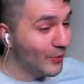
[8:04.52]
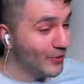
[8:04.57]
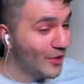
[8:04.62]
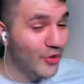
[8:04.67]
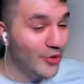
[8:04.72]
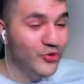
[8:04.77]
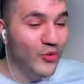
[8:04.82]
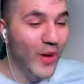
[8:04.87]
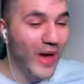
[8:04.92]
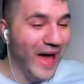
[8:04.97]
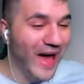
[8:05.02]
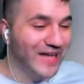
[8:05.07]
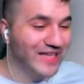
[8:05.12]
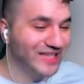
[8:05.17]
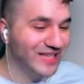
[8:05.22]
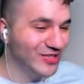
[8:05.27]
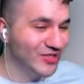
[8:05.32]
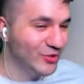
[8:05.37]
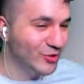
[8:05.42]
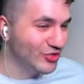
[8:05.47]
go. You ask
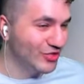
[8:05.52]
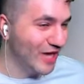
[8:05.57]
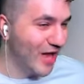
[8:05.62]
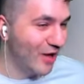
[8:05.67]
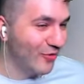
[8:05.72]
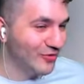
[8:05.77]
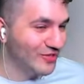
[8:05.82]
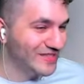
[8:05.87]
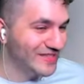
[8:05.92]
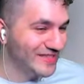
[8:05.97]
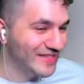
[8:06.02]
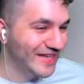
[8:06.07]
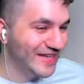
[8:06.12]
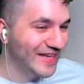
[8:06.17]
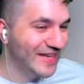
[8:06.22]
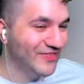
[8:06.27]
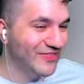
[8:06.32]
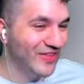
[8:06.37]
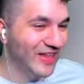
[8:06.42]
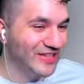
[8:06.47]
and you shall
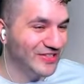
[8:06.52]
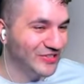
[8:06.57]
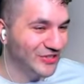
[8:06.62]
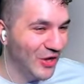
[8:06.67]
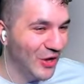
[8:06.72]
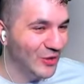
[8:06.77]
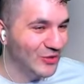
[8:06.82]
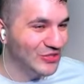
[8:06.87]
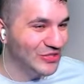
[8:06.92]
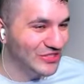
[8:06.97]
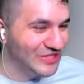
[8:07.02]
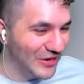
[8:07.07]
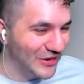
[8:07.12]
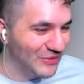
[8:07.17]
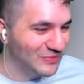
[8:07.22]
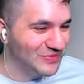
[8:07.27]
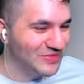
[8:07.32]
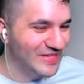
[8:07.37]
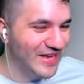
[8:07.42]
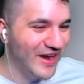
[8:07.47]
receive. Let's go,
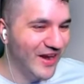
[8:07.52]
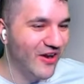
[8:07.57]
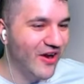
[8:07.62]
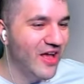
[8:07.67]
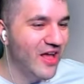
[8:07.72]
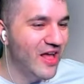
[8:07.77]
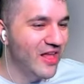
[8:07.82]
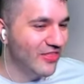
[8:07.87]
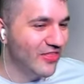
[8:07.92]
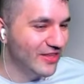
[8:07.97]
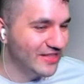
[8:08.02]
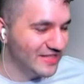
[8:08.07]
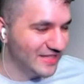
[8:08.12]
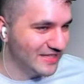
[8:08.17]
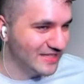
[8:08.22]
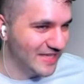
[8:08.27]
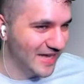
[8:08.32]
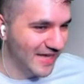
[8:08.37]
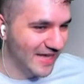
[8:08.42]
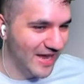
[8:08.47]
serum snare. This can
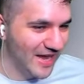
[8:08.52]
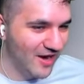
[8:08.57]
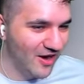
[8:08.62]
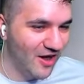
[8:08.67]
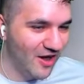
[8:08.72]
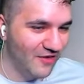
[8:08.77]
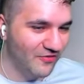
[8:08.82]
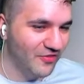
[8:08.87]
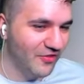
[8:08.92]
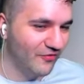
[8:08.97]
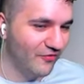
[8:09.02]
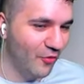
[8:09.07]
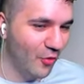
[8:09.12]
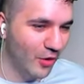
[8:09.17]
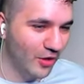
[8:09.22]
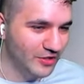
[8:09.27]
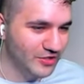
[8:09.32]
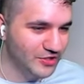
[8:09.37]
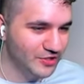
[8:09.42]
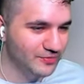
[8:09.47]
take care of the
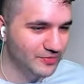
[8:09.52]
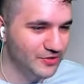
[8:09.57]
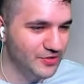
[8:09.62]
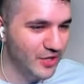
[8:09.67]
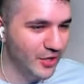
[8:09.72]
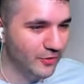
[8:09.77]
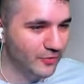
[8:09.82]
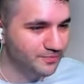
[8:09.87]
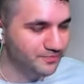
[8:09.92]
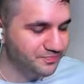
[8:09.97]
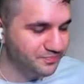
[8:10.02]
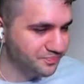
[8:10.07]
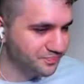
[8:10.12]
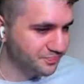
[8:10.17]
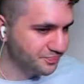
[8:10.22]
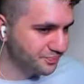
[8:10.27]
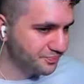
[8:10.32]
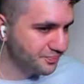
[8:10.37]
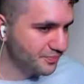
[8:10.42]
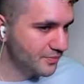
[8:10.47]
forge. So
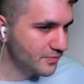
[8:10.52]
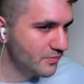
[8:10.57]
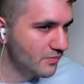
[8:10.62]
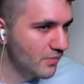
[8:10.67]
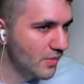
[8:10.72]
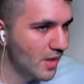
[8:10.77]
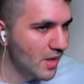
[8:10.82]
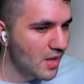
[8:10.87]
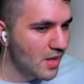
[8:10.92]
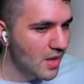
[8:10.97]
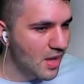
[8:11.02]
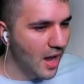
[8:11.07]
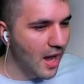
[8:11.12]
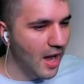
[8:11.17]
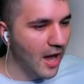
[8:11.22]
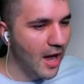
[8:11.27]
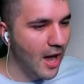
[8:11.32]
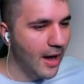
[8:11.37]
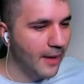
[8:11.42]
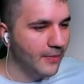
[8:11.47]

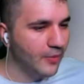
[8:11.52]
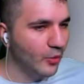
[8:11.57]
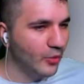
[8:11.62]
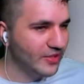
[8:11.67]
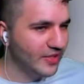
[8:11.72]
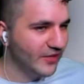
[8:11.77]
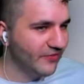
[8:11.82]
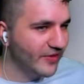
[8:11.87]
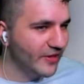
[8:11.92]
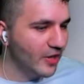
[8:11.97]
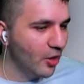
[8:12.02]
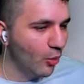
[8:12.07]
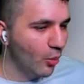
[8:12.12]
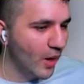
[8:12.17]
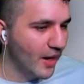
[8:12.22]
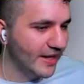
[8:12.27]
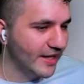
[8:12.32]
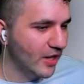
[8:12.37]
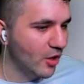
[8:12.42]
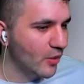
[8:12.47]
um, we're definitely going to
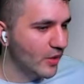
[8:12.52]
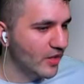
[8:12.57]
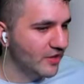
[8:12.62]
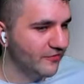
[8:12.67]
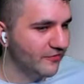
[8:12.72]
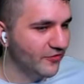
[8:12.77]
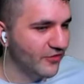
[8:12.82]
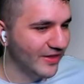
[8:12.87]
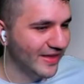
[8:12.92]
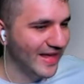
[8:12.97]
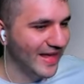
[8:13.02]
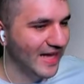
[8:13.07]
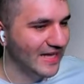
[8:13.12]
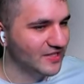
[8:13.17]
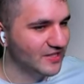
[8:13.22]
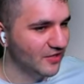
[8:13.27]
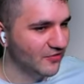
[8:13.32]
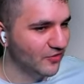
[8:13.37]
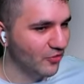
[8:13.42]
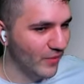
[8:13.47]
want to go in for the case
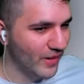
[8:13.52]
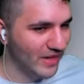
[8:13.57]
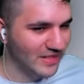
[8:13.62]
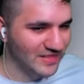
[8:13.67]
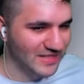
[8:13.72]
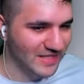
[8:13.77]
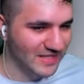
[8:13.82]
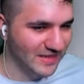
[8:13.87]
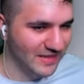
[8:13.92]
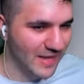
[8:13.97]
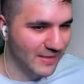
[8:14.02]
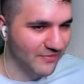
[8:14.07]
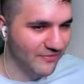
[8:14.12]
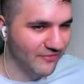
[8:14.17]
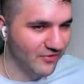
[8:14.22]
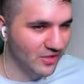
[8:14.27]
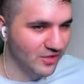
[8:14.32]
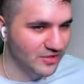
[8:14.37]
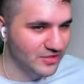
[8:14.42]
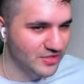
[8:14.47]
of the ransacked lab
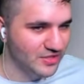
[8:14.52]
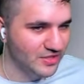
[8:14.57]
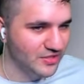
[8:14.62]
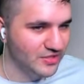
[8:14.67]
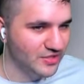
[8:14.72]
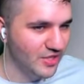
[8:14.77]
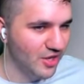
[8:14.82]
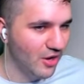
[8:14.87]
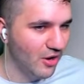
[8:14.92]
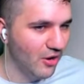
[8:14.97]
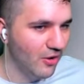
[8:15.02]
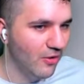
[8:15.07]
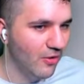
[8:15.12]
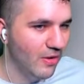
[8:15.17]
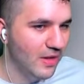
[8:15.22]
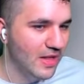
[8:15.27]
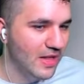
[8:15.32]
first, so